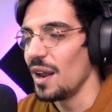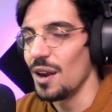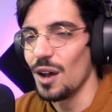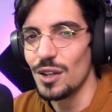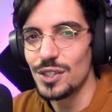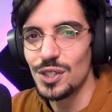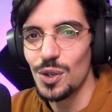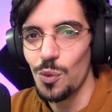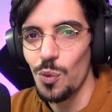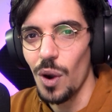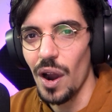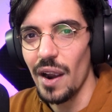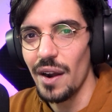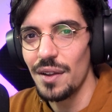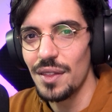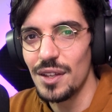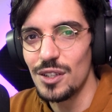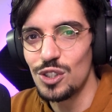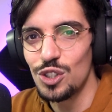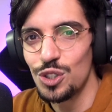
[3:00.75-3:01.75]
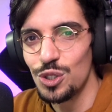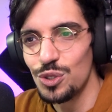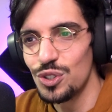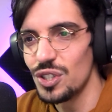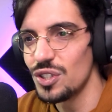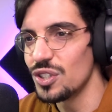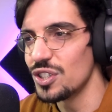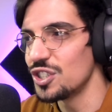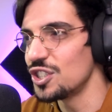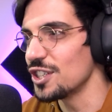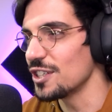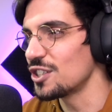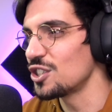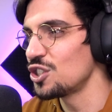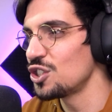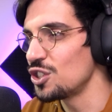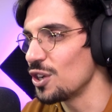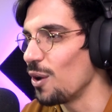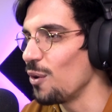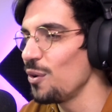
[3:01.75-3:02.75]
And also, why are they choosing to just
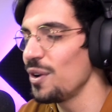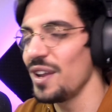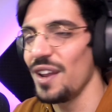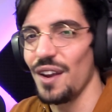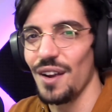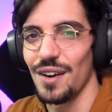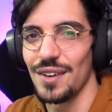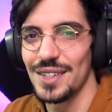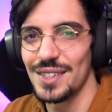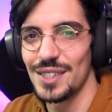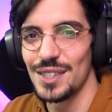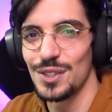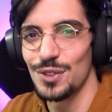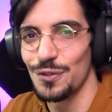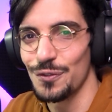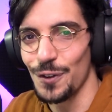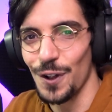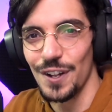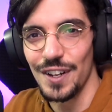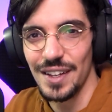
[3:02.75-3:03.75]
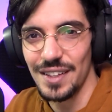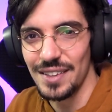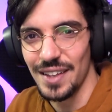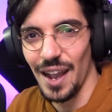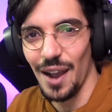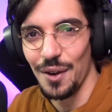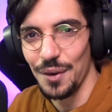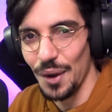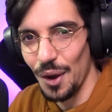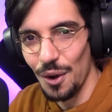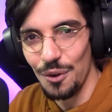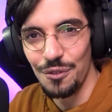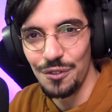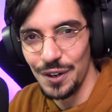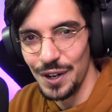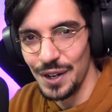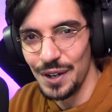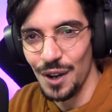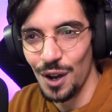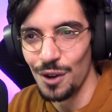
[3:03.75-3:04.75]
show characters falling down over and